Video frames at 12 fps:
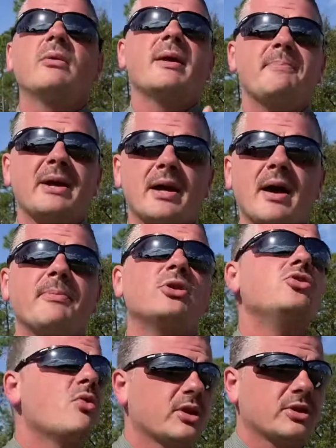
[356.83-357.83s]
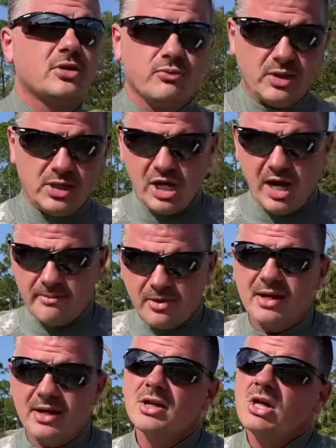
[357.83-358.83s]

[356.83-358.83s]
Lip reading: and pick up a new one to rechamber it.